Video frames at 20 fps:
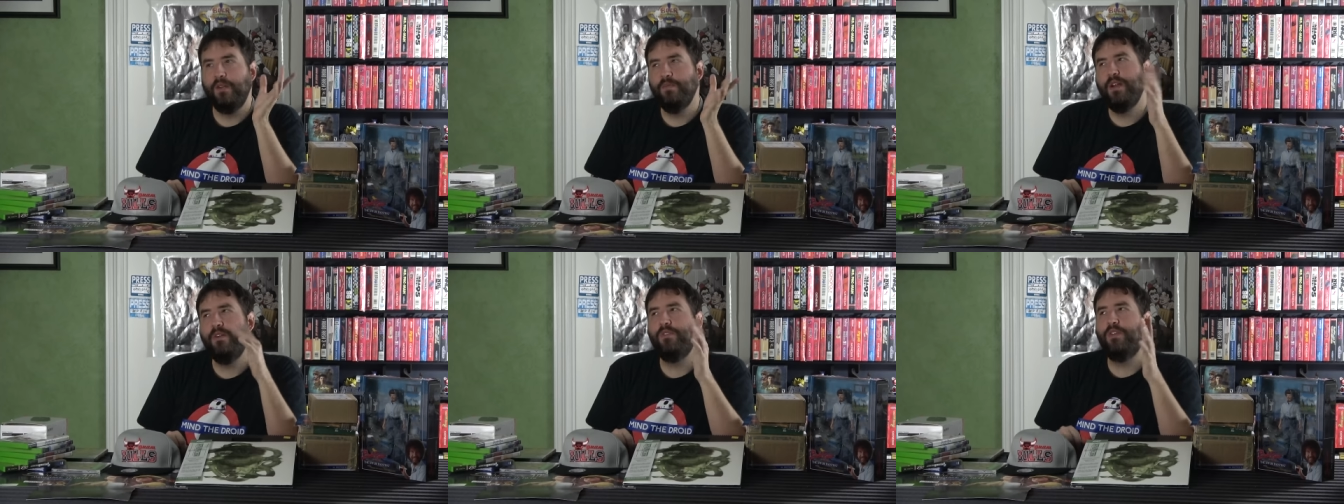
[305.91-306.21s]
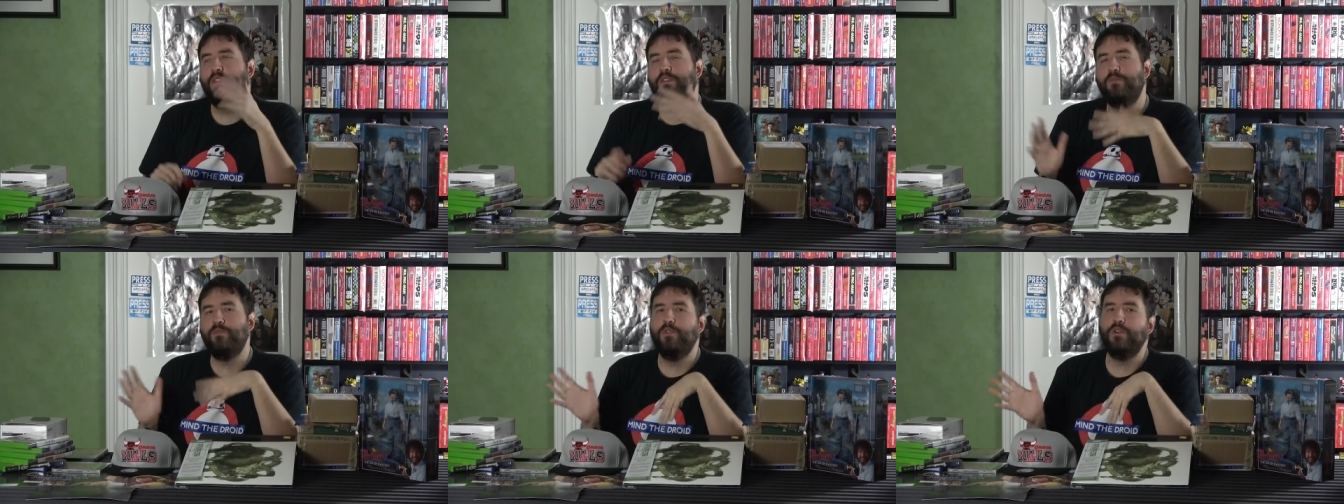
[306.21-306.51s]
I'm not
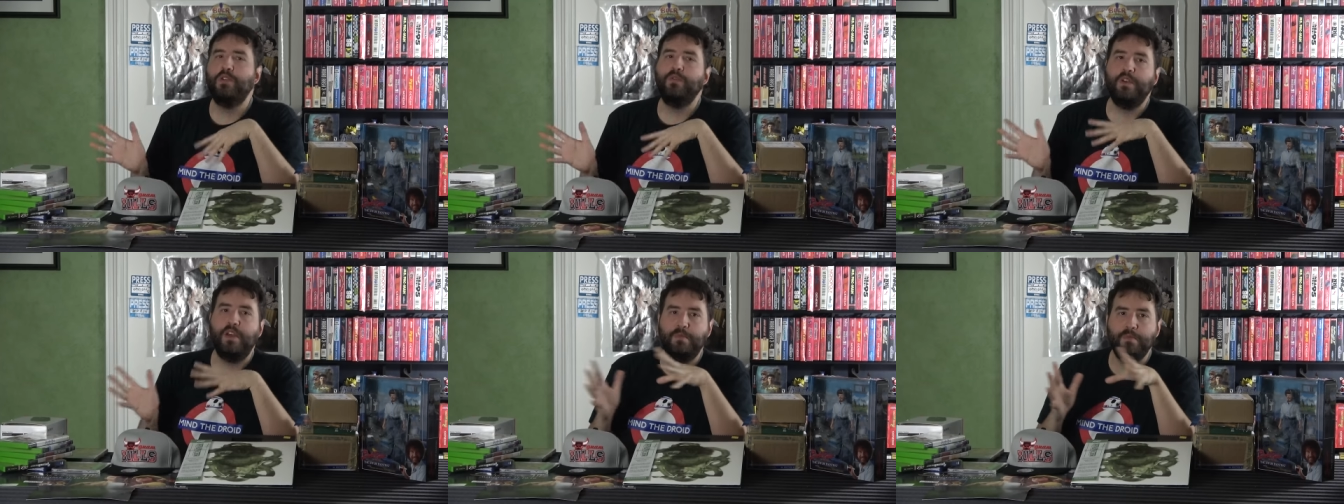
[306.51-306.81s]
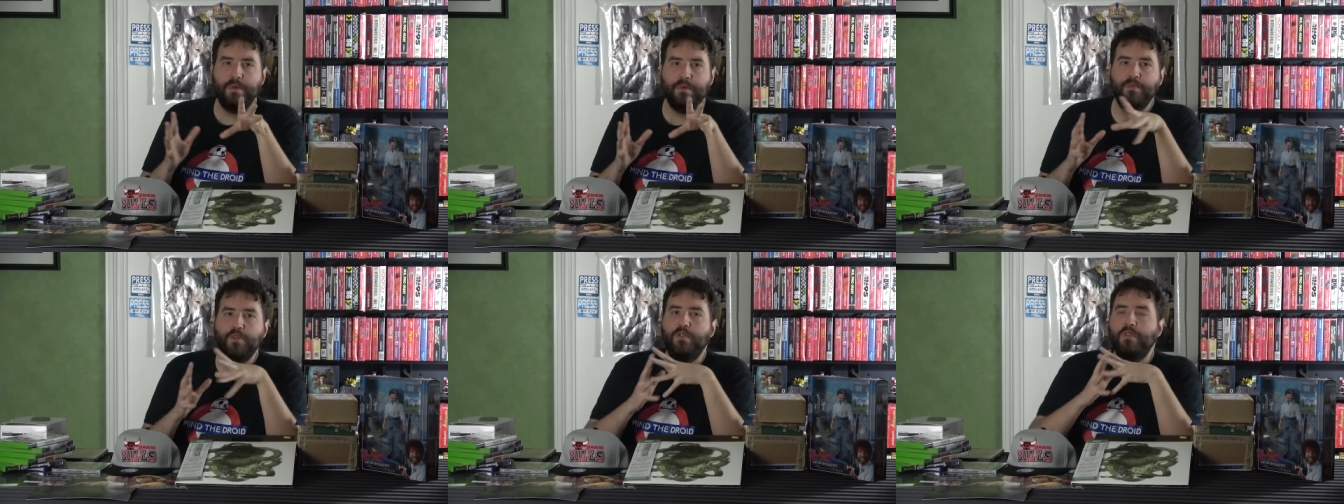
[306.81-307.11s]
really a sports fan,
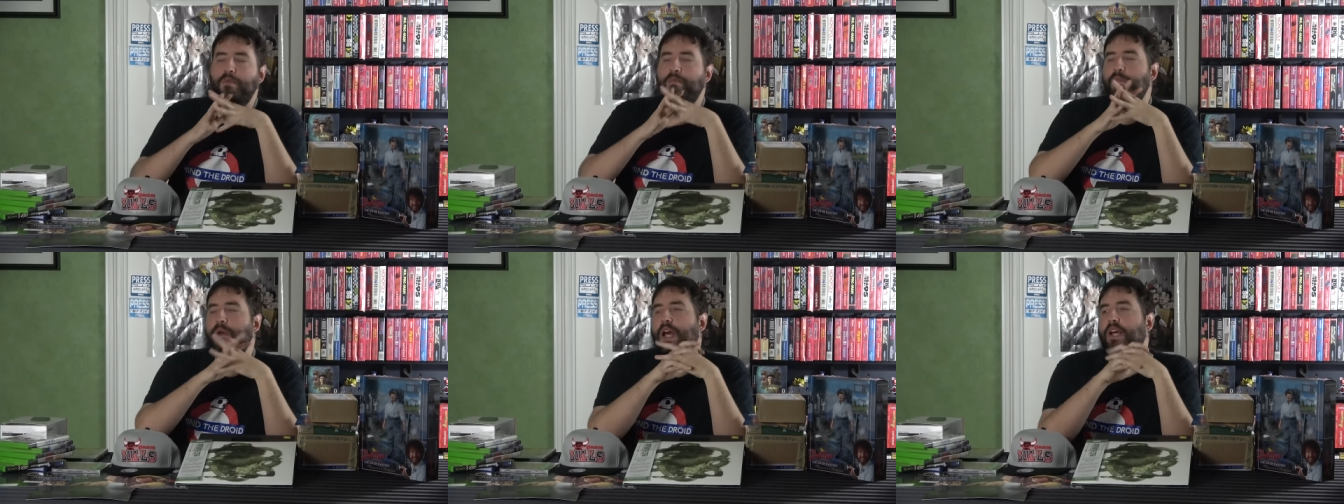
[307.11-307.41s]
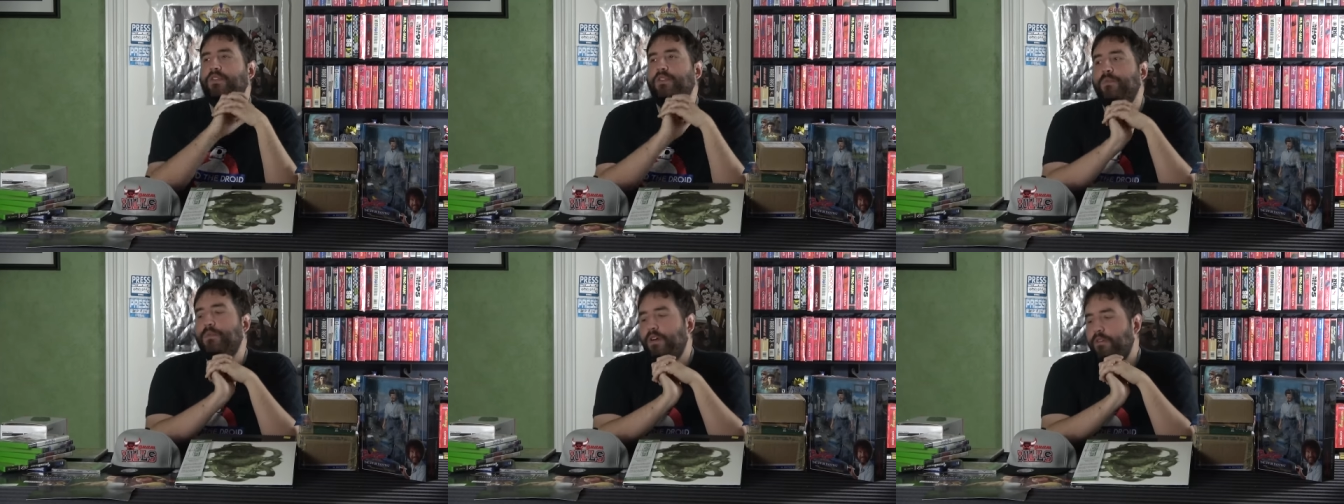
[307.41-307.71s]
but more of a
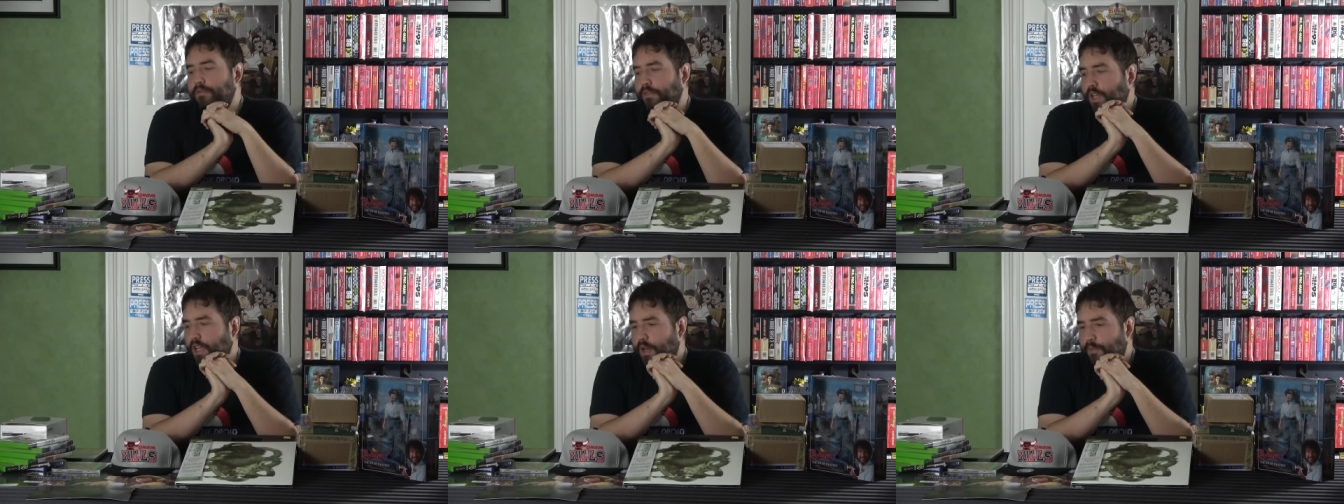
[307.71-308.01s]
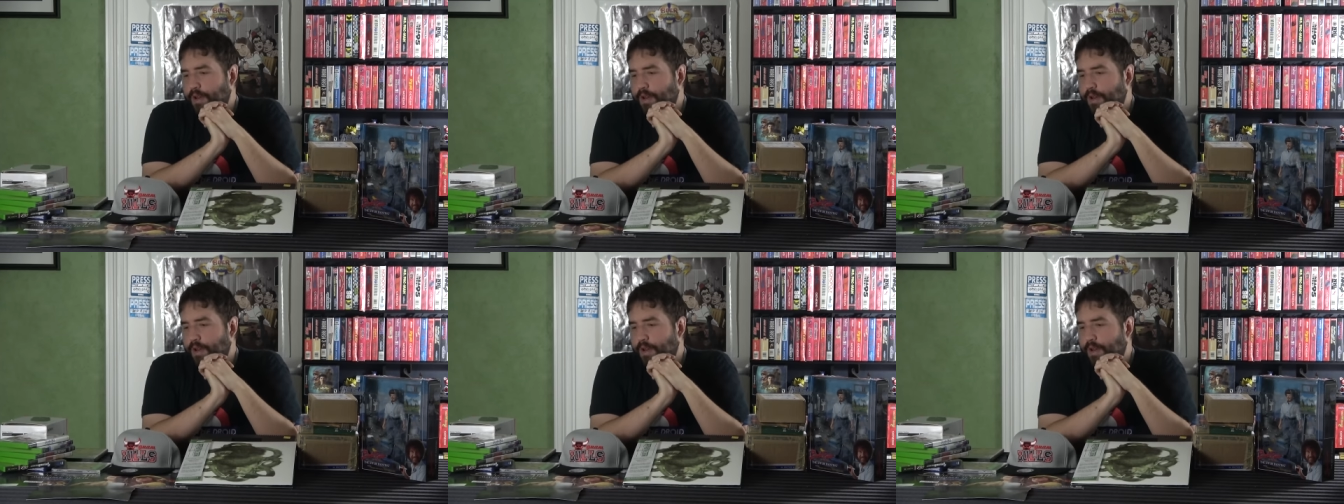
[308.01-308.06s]
basketball fan.